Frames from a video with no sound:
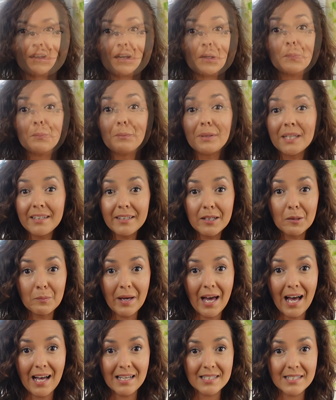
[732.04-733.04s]
Medium
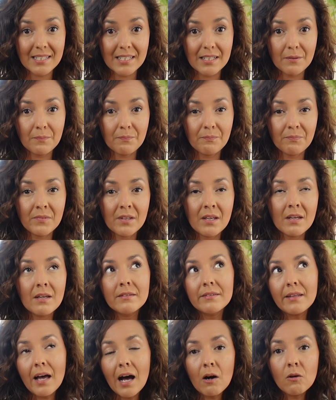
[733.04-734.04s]
acid.
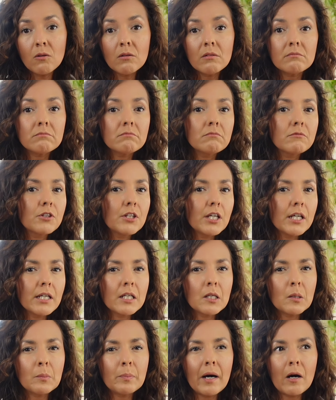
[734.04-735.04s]
Now,
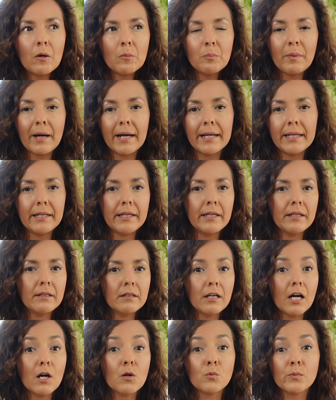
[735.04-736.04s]
think about
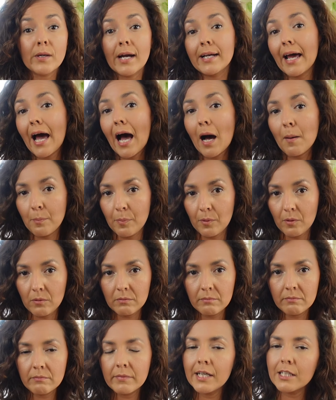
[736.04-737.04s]
biting a red apple.
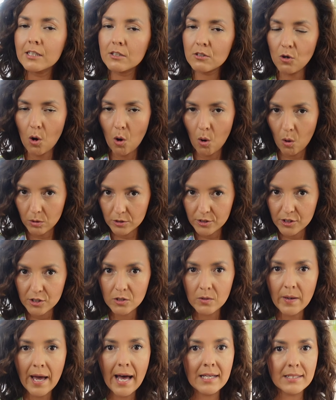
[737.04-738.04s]
It's
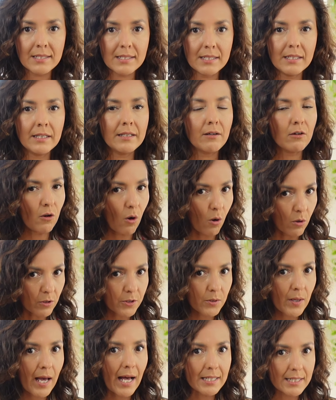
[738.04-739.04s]
also acid, it
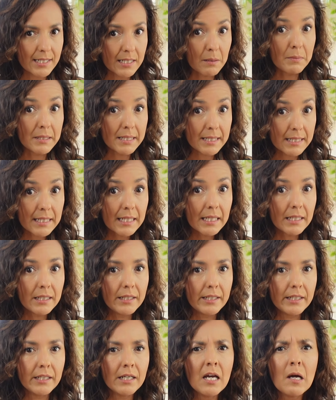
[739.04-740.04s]
also has some
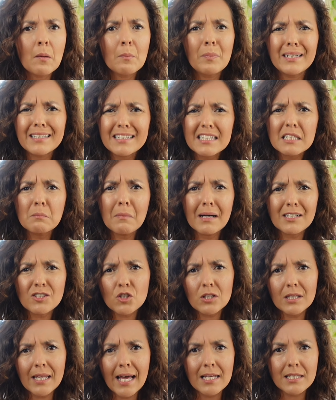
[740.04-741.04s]
acidity, but it's
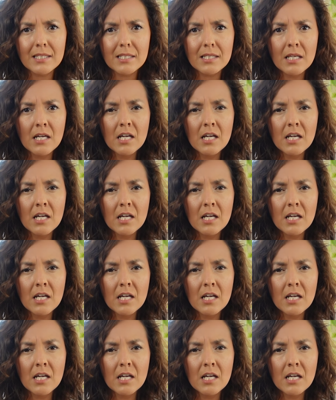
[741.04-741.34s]
much less.